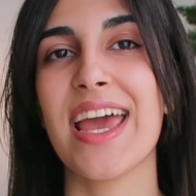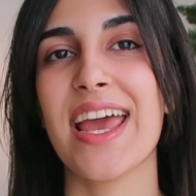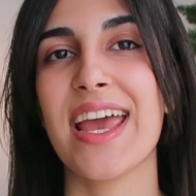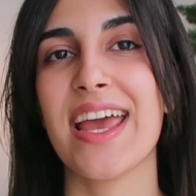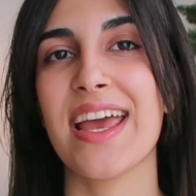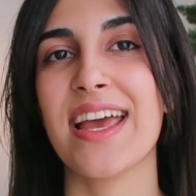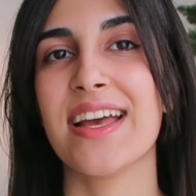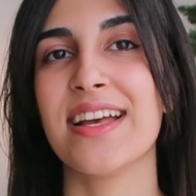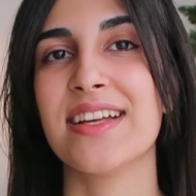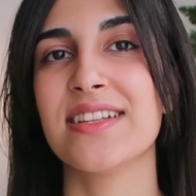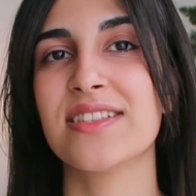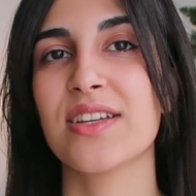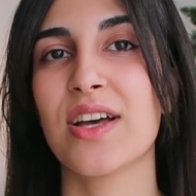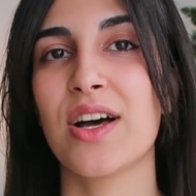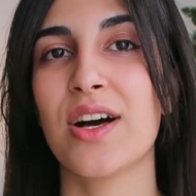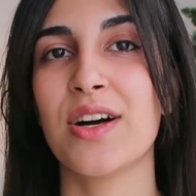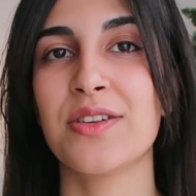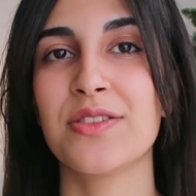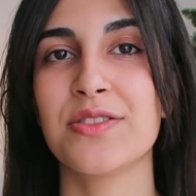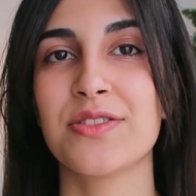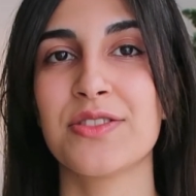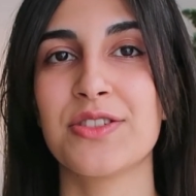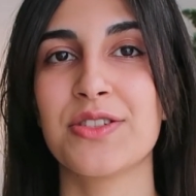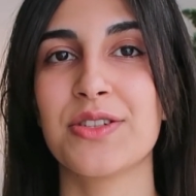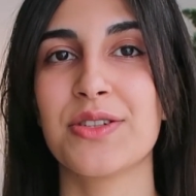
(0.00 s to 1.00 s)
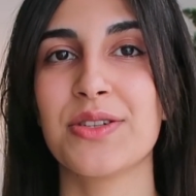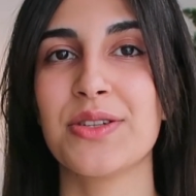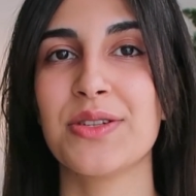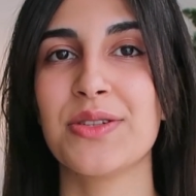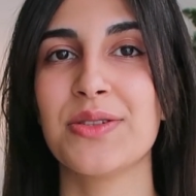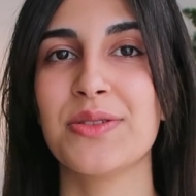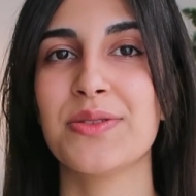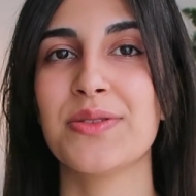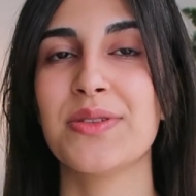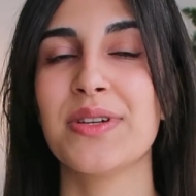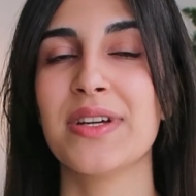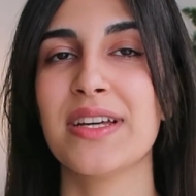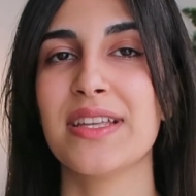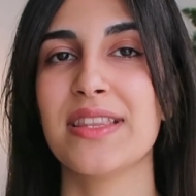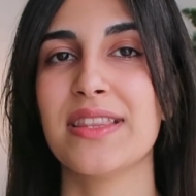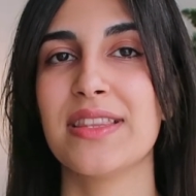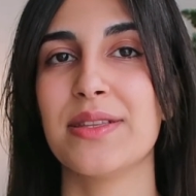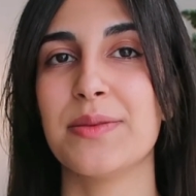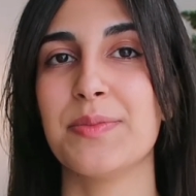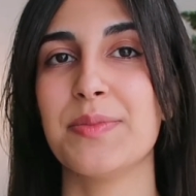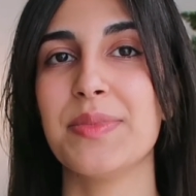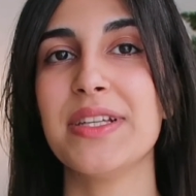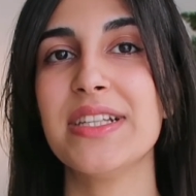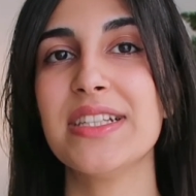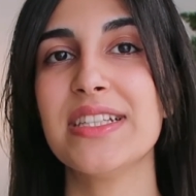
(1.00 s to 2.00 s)
and I'll show you
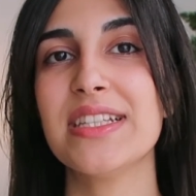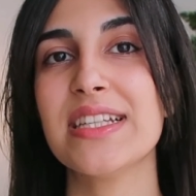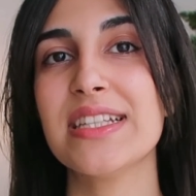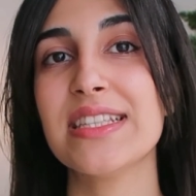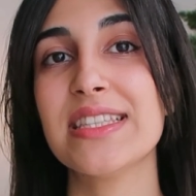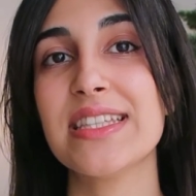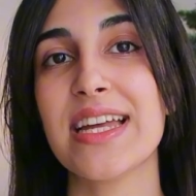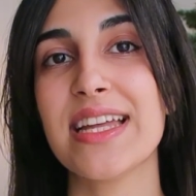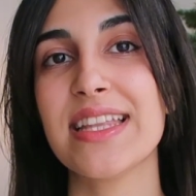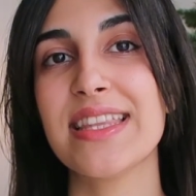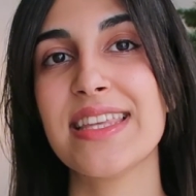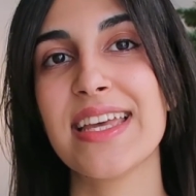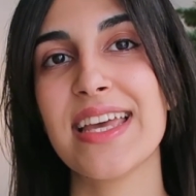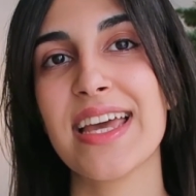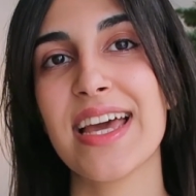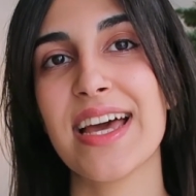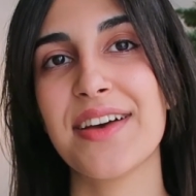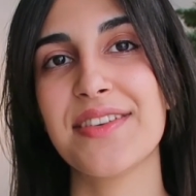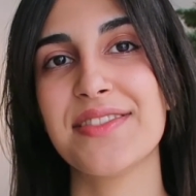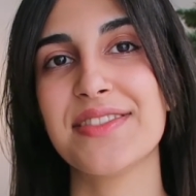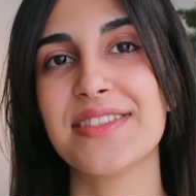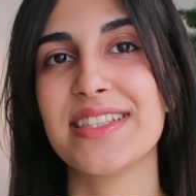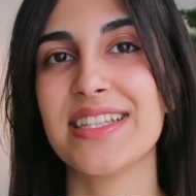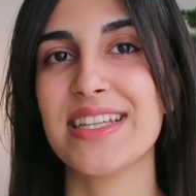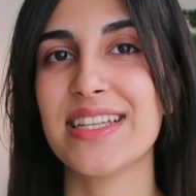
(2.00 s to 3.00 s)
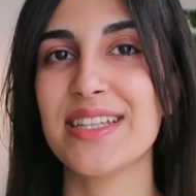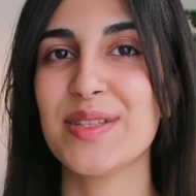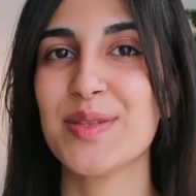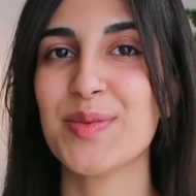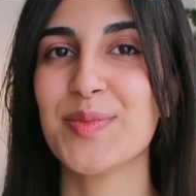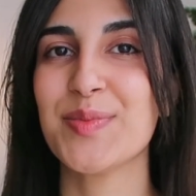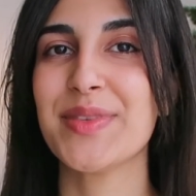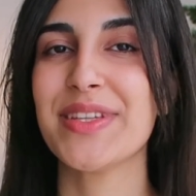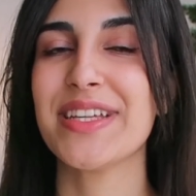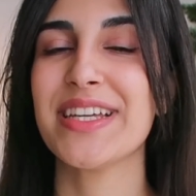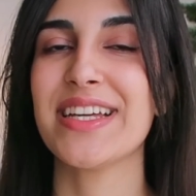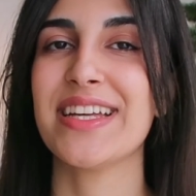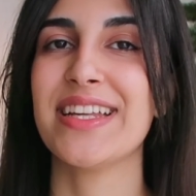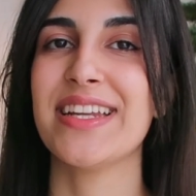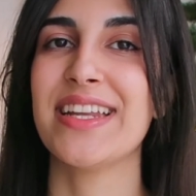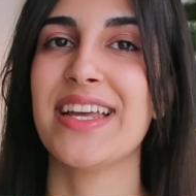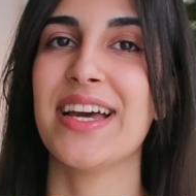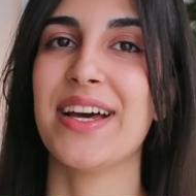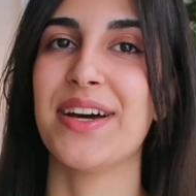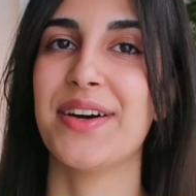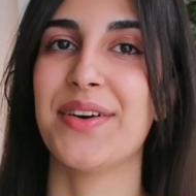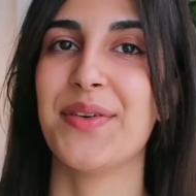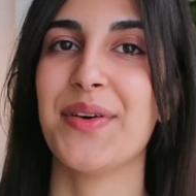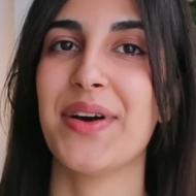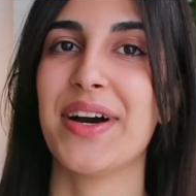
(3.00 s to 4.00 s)
the pieces that they have sent me and
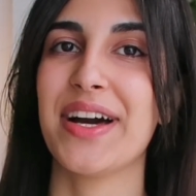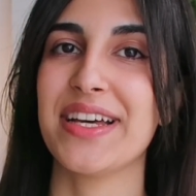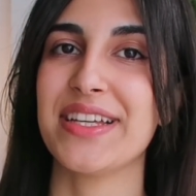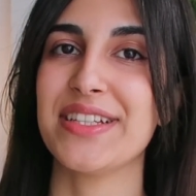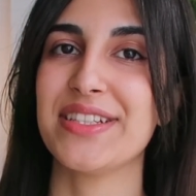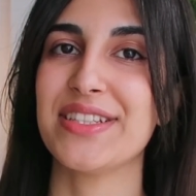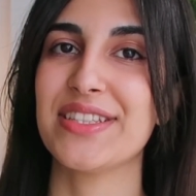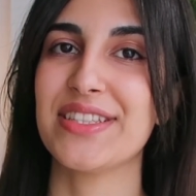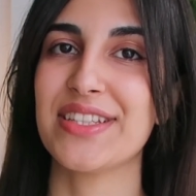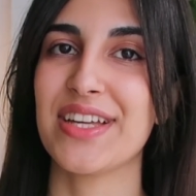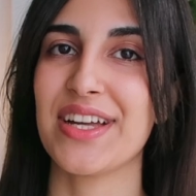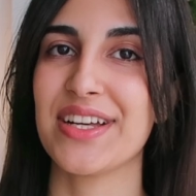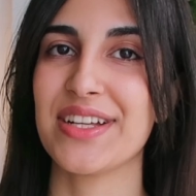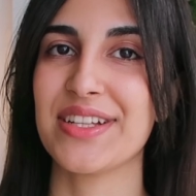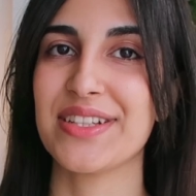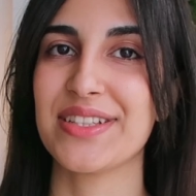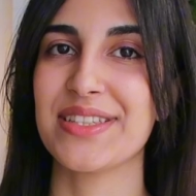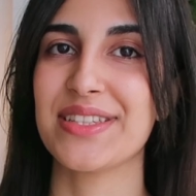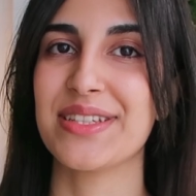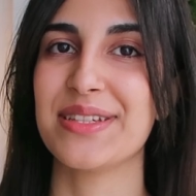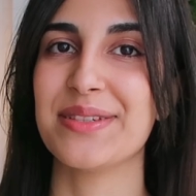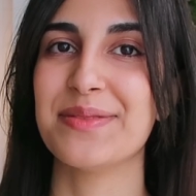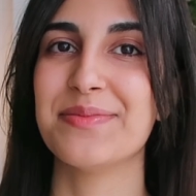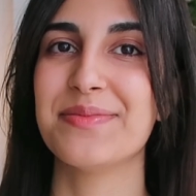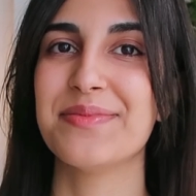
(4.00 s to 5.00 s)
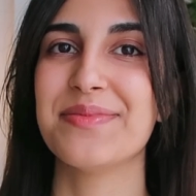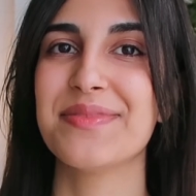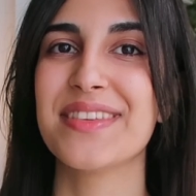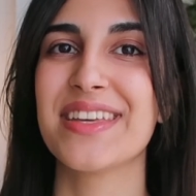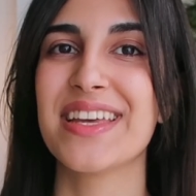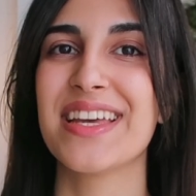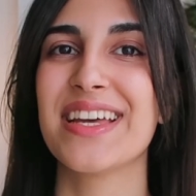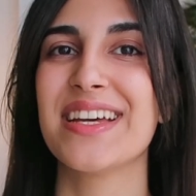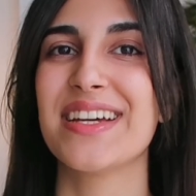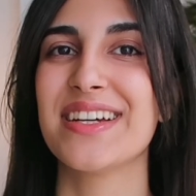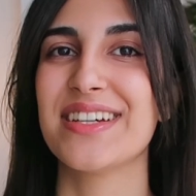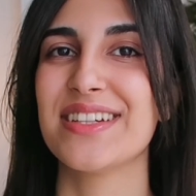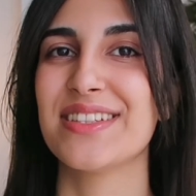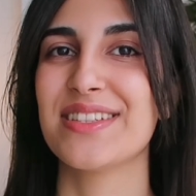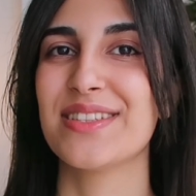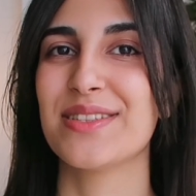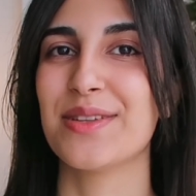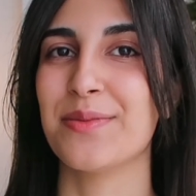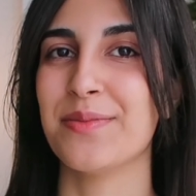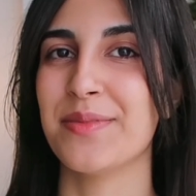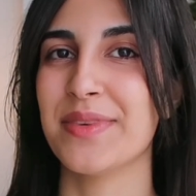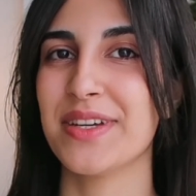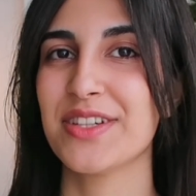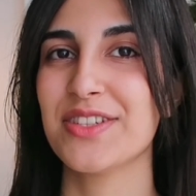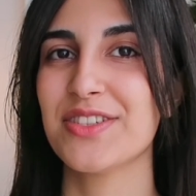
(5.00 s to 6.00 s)
how I styled them.
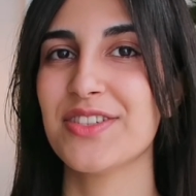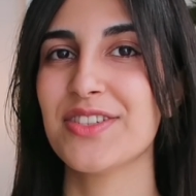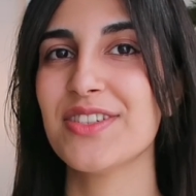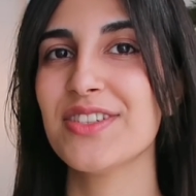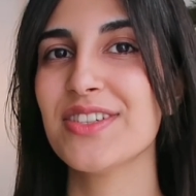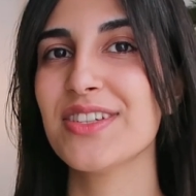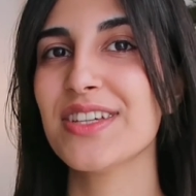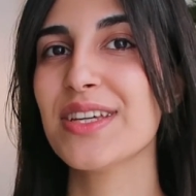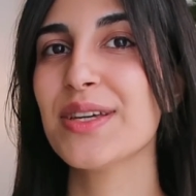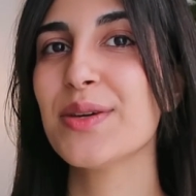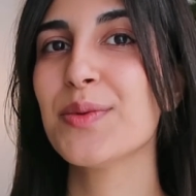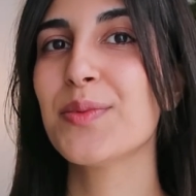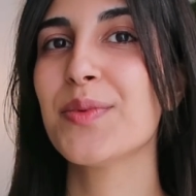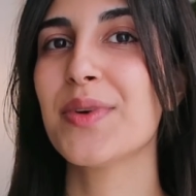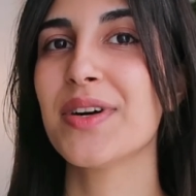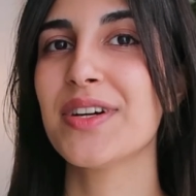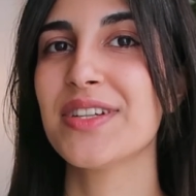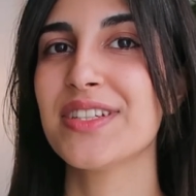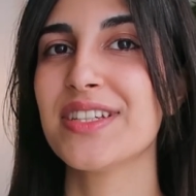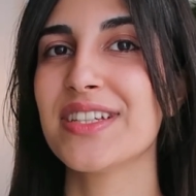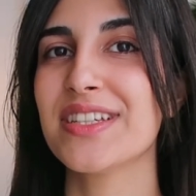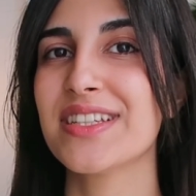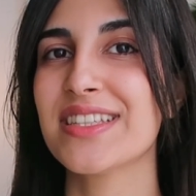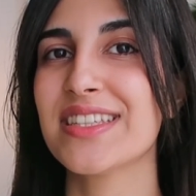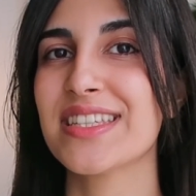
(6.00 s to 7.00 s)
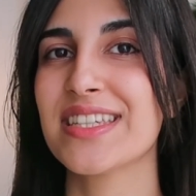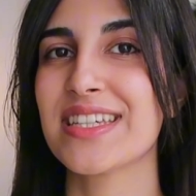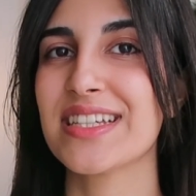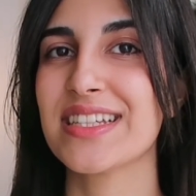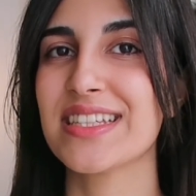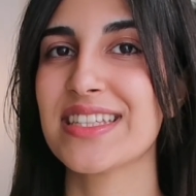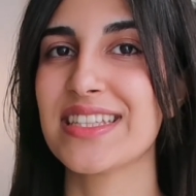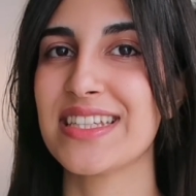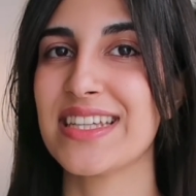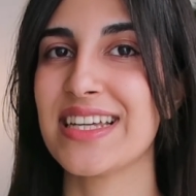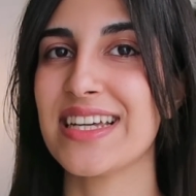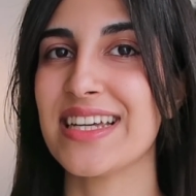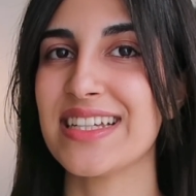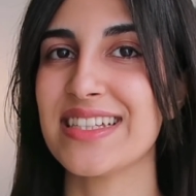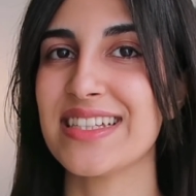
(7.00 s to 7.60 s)
So make sure to keep watching till the